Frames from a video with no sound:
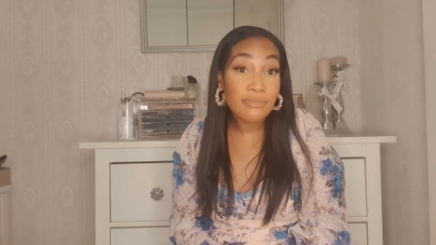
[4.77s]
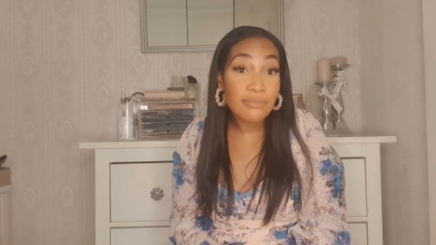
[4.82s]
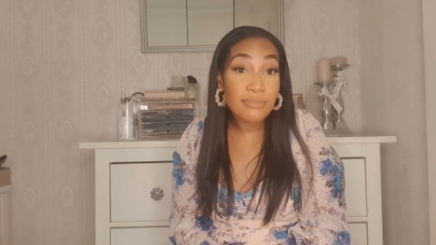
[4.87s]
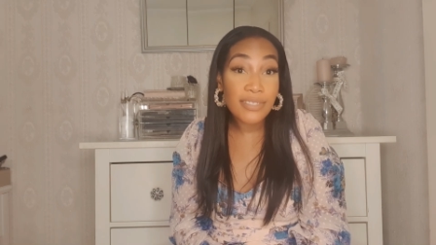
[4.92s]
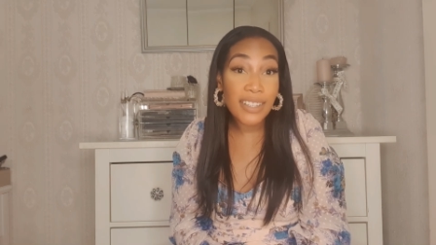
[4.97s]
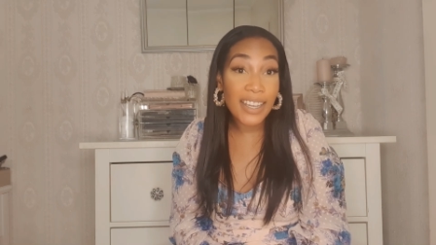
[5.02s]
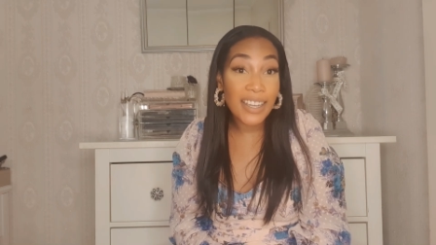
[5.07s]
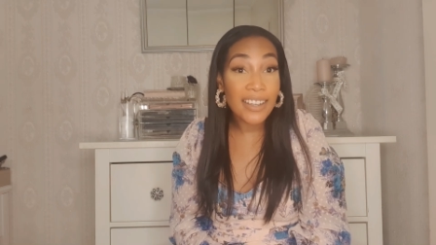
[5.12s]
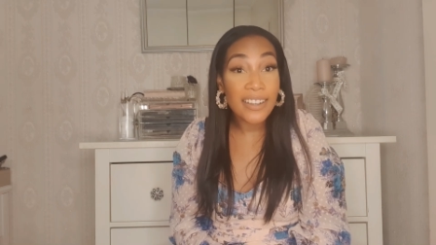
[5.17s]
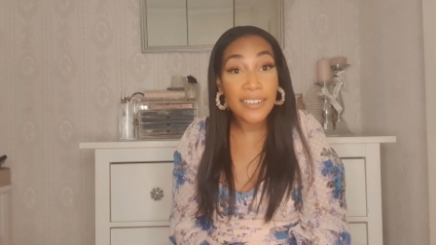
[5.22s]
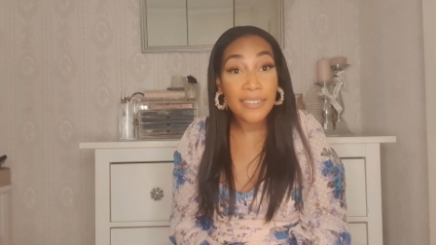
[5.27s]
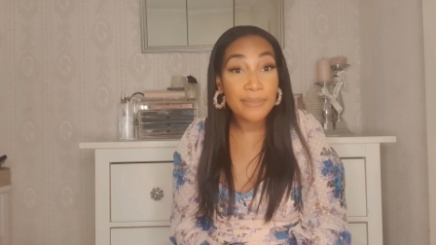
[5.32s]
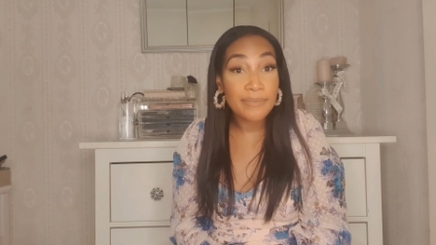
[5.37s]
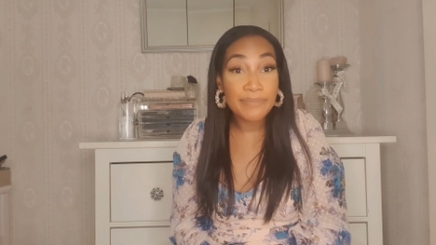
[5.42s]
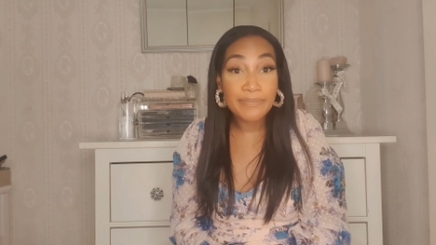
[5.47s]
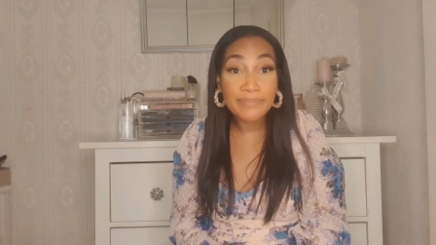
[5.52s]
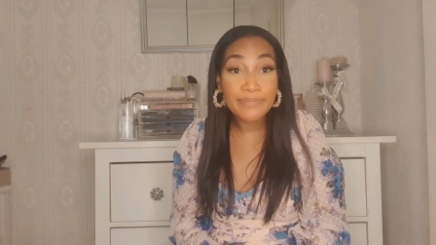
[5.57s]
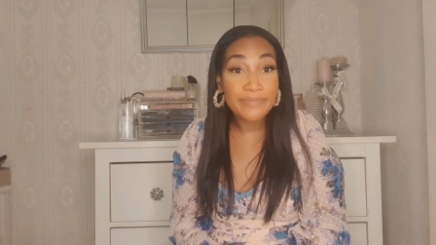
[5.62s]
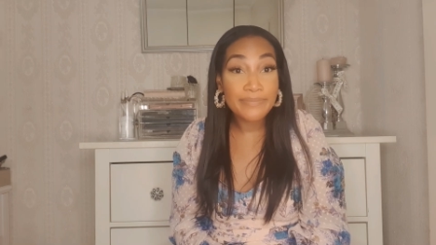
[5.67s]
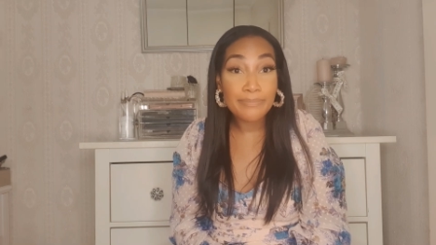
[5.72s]
Like,
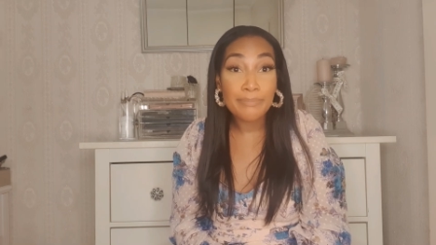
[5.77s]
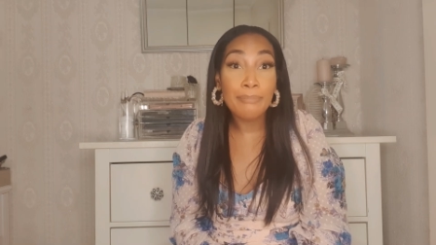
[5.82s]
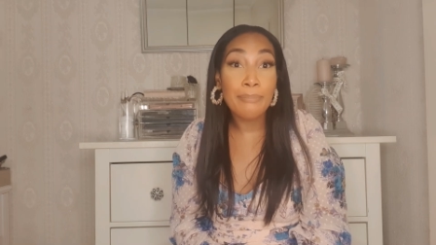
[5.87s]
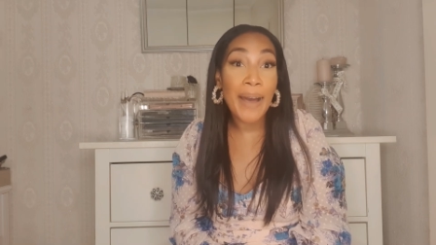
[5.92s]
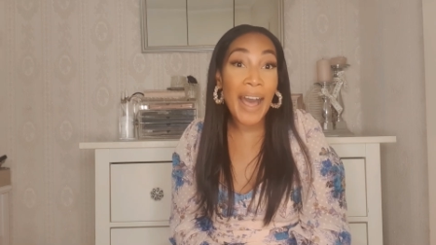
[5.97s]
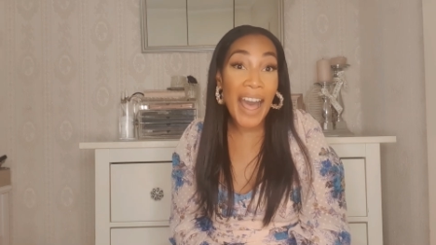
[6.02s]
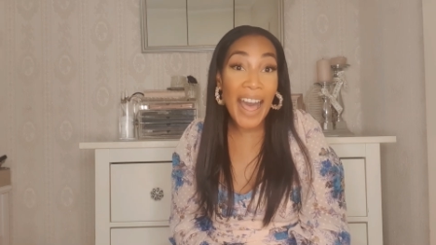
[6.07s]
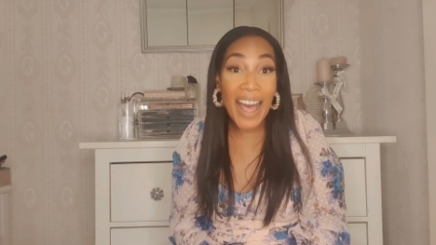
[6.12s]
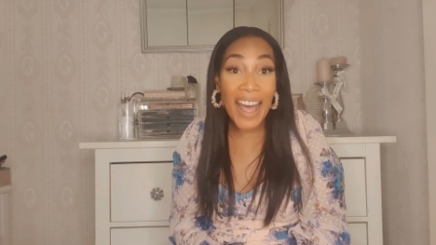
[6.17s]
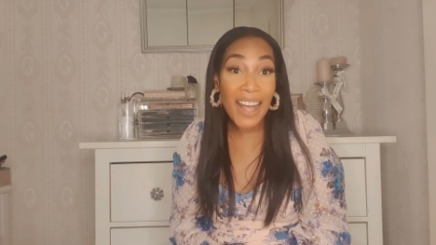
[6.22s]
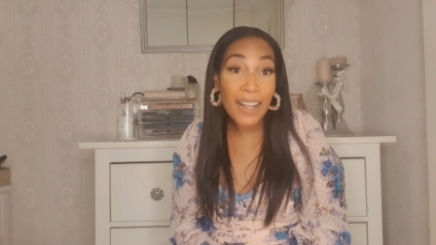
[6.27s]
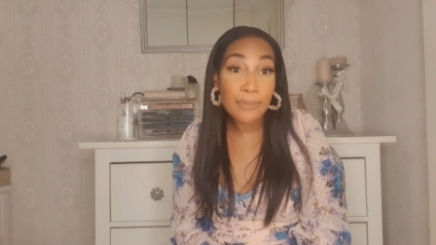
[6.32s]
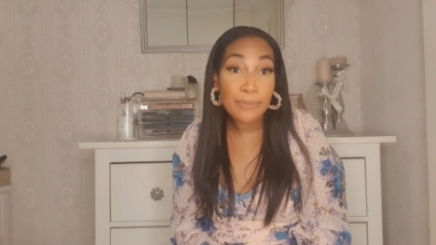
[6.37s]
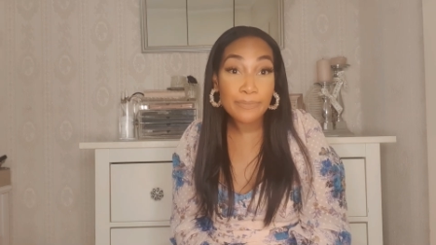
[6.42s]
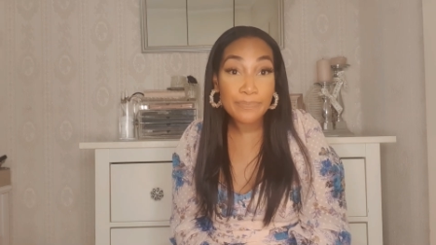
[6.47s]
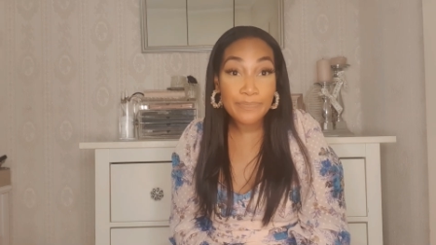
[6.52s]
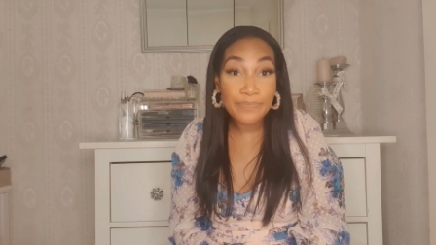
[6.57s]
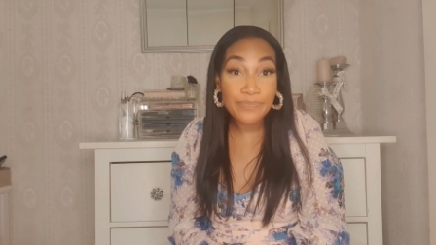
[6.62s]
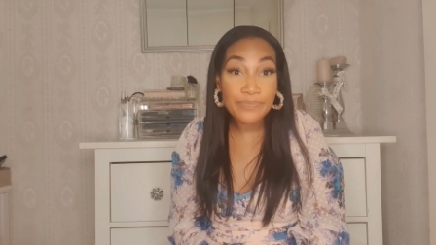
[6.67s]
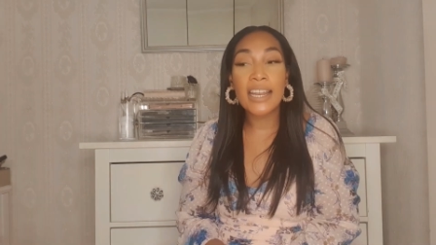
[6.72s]
bye.
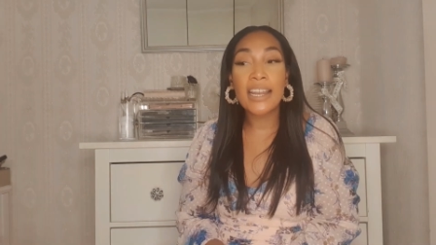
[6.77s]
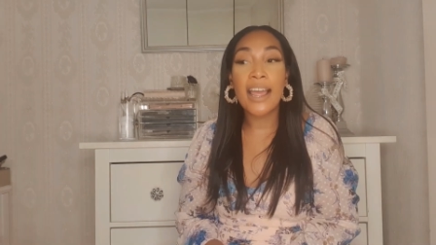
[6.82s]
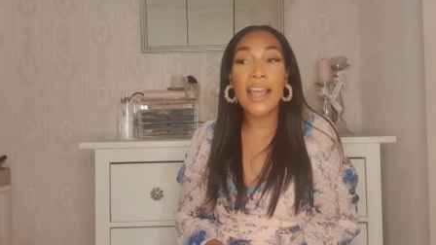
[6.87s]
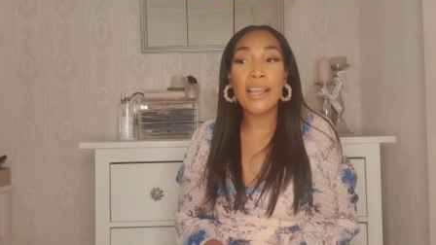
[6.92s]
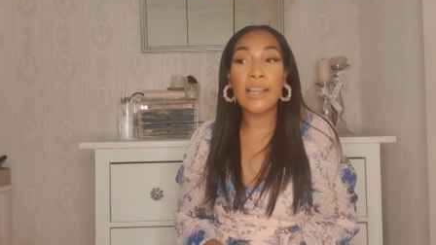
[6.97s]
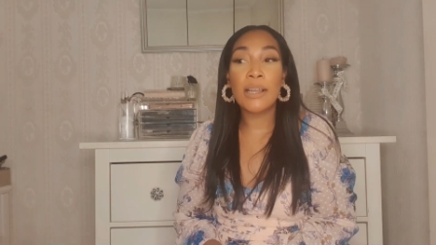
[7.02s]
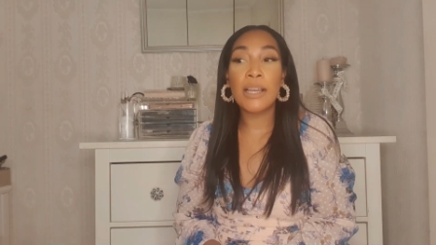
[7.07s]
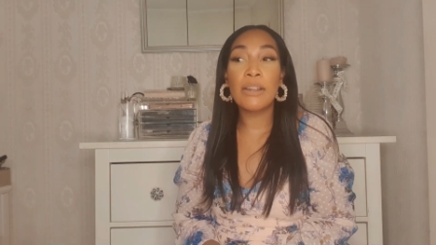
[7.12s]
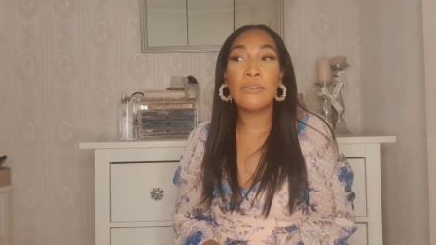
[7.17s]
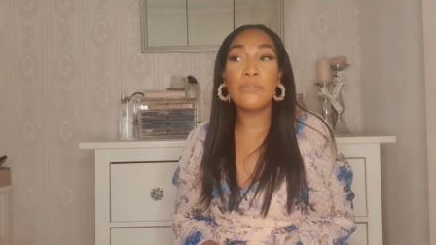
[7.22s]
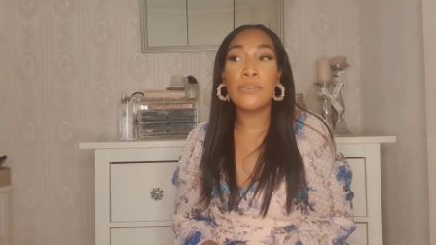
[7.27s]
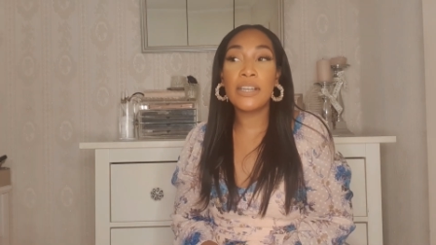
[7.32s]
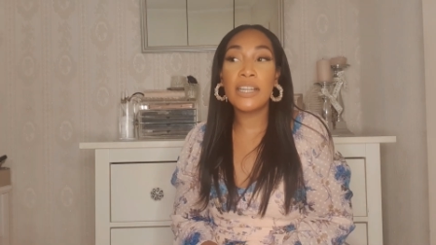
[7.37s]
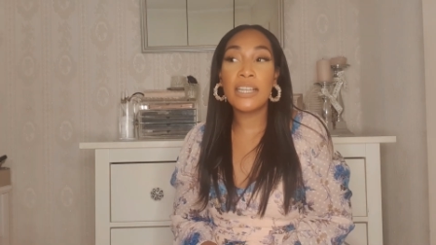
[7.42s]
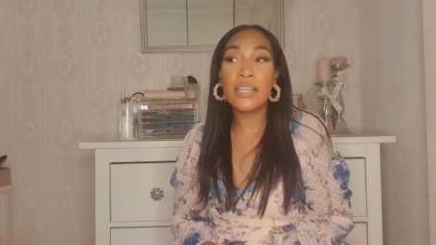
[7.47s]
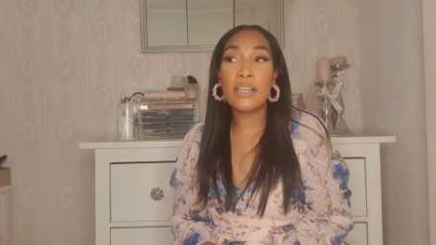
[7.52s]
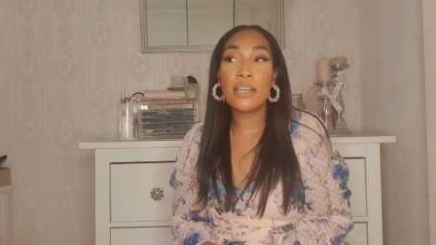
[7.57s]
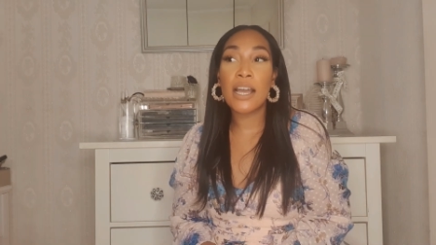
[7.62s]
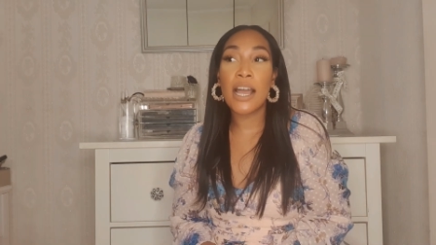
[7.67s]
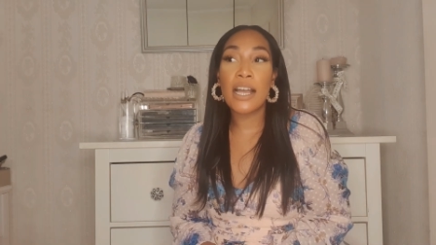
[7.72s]
I
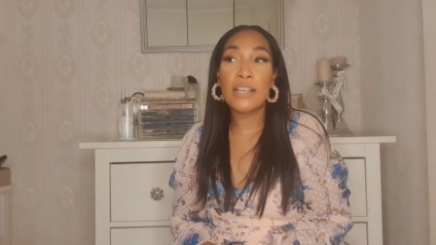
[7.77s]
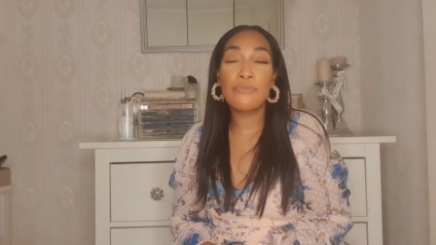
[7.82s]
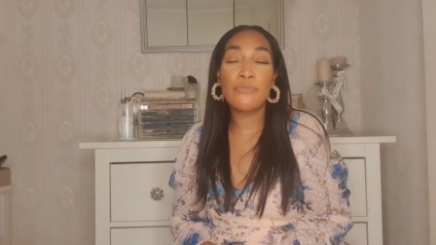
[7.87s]
really